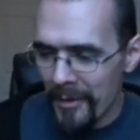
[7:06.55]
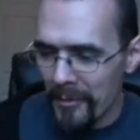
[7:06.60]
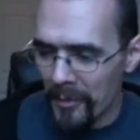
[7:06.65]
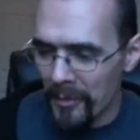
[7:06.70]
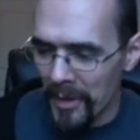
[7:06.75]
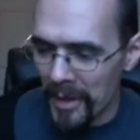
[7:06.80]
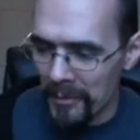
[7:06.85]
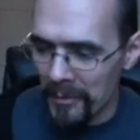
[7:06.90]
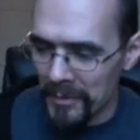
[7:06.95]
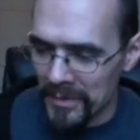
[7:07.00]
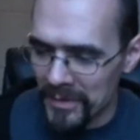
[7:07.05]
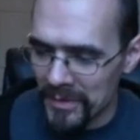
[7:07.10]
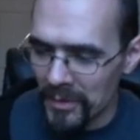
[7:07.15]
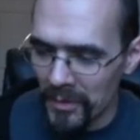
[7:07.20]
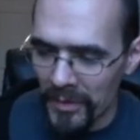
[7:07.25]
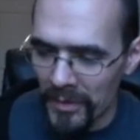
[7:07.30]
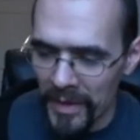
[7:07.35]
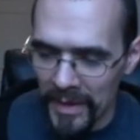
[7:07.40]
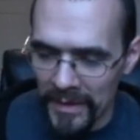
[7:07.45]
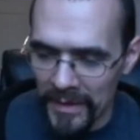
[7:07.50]
when I was
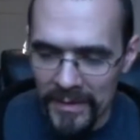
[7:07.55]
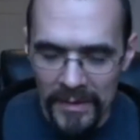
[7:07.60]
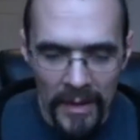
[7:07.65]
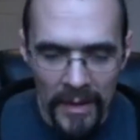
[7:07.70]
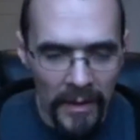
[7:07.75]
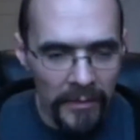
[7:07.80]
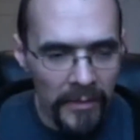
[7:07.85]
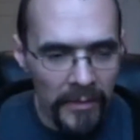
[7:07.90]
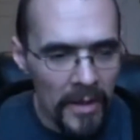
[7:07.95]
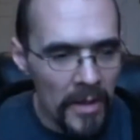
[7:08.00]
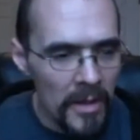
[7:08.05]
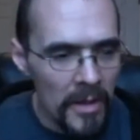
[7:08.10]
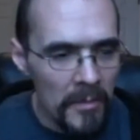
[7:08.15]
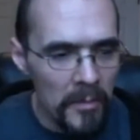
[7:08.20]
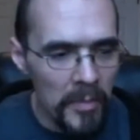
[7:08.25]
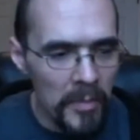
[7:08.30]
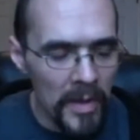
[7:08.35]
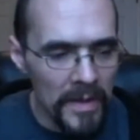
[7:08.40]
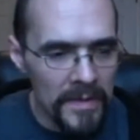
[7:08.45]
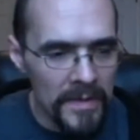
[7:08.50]
doing that stuff.
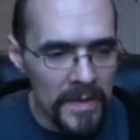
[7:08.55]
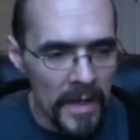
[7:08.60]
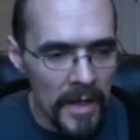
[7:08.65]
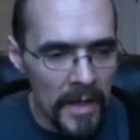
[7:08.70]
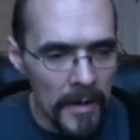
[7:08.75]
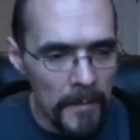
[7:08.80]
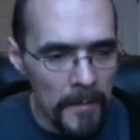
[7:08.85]
But